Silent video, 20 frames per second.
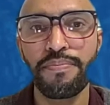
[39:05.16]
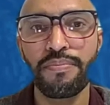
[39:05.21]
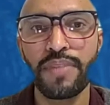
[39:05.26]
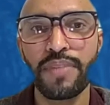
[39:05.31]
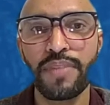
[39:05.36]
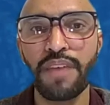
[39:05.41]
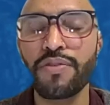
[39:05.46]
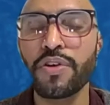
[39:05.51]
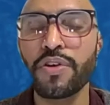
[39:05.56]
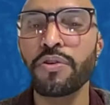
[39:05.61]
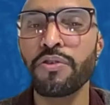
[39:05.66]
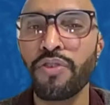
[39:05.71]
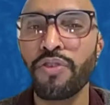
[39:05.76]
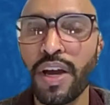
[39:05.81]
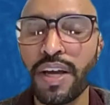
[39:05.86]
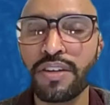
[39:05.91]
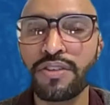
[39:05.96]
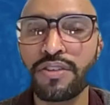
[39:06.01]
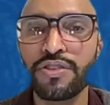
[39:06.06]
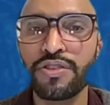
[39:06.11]
if you
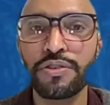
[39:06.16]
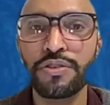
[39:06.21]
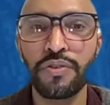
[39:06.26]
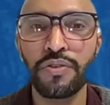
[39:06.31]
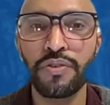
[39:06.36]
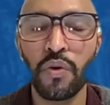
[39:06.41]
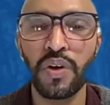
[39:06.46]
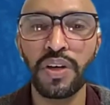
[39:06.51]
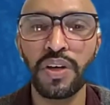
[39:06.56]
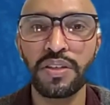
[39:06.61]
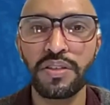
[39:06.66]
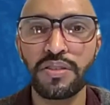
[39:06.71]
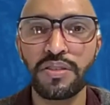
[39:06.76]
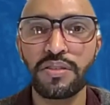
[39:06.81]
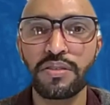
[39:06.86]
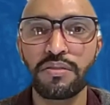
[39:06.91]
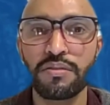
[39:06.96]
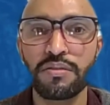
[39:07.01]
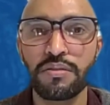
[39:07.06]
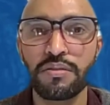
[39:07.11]
raised your
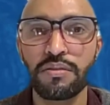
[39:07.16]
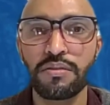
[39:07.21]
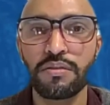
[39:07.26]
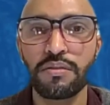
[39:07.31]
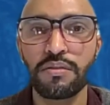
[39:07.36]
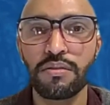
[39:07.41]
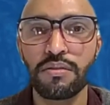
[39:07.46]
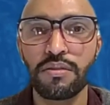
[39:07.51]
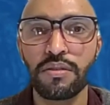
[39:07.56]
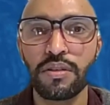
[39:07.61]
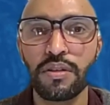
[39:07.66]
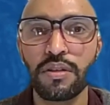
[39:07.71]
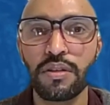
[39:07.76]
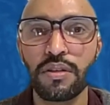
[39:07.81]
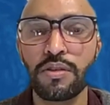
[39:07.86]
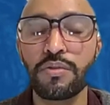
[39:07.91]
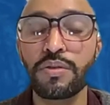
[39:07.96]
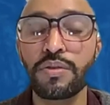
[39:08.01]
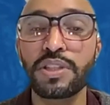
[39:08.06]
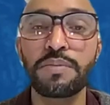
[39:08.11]
voice,
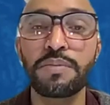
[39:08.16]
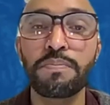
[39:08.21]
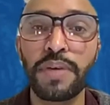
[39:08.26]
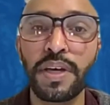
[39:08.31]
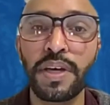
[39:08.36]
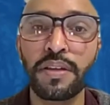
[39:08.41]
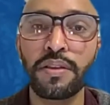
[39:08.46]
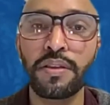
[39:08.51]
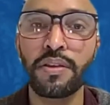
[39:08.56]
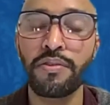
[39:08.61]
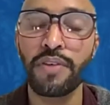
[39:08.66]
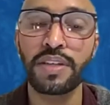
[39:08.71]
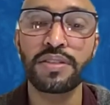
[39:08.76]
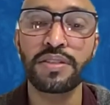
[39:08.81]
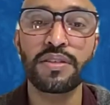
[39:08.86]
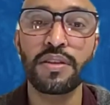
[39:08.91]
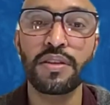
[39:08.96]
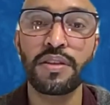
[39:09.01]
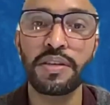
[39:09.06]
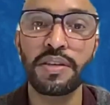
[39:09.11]
you would spend the
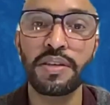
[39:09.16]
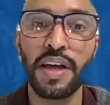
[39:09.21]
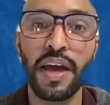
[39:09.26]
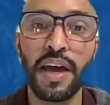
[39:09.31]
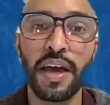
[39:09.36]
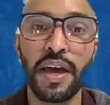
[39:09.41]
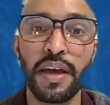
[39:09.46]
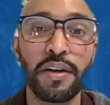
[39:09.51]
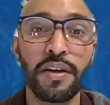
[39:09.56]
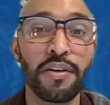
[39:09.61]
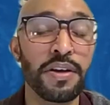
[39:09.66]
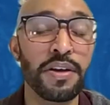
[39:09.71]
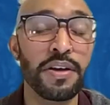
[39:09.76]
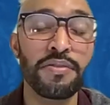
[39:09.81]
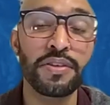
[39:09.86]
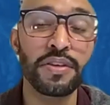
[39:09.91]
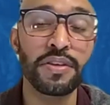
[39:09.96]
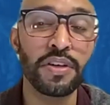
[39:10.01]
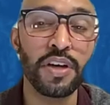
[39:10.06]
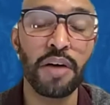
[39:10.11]
rest of the day or
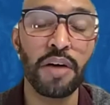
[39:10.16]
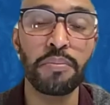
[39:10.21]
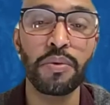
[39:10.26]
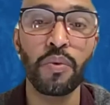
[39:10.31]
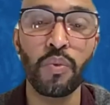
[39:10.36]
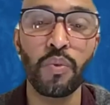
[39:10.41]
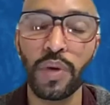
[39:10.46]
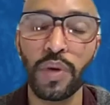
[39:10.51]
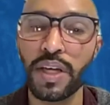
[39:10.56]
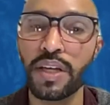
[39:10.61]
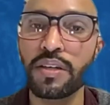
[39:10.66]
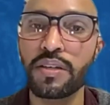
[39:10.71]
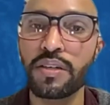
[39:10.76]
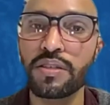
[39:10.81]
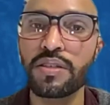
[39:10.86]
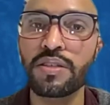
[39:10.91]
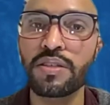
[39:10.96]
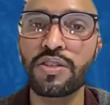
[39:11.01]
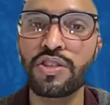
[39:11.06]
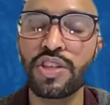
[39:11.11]
even a couple weeks
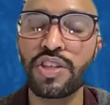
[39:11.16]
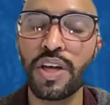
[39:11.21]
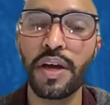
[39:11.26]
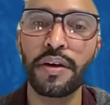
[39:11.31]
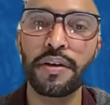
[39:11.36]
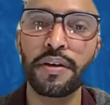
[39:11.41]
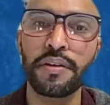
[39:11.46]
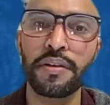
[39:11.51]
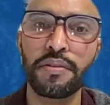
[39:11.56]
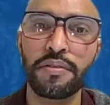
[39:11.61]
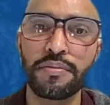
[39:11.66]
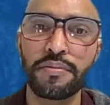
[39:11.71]
in jail.